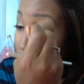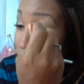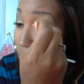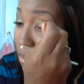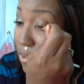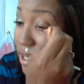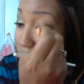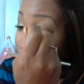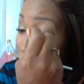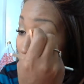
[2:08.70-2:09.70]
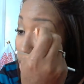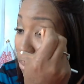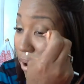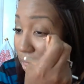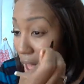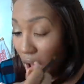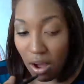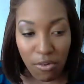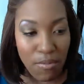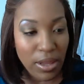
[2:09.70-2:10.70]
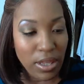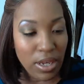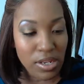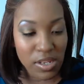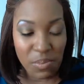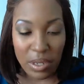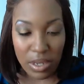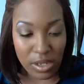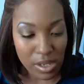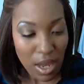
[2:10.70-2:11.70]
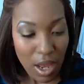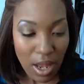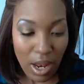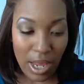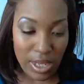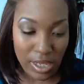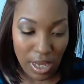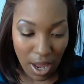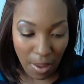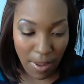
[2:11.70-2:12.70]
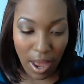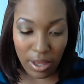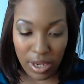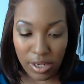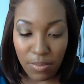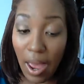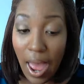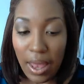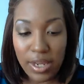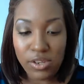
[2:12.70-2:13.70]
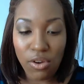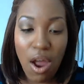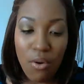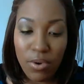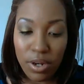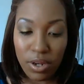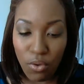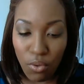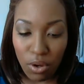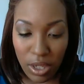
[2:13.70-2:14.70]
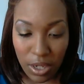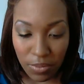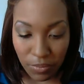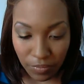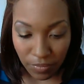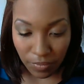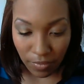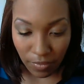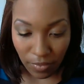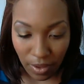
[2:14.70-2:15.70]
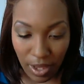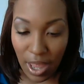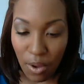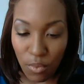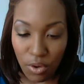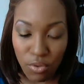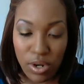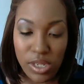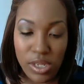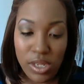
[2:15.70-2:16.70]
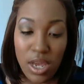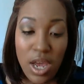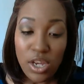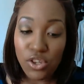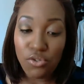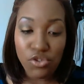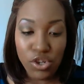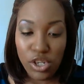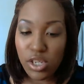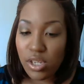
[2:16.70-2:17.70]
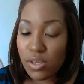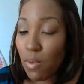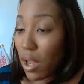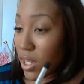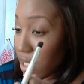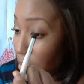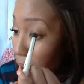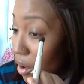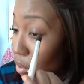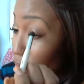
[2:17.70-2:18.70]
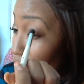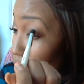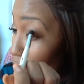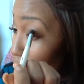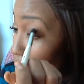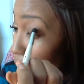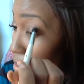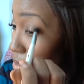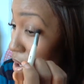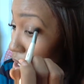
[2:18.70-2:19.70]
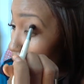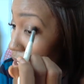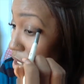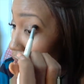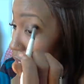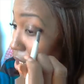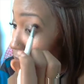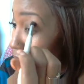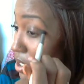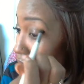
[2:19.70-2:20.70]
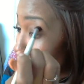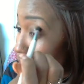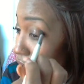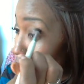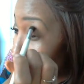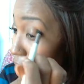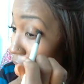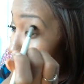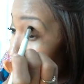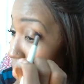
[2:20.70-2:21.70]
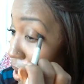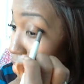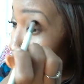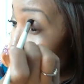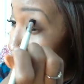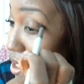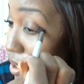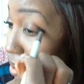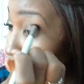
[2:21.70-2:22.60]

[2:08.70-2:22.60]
just going to brush it. I'm not going to apply that all over my lid just because, like I said, yeah, my eyelids, my eyelids are already oily and they will crease. So just the smallest amount on that brush. I'm going to just start applying that to my crease.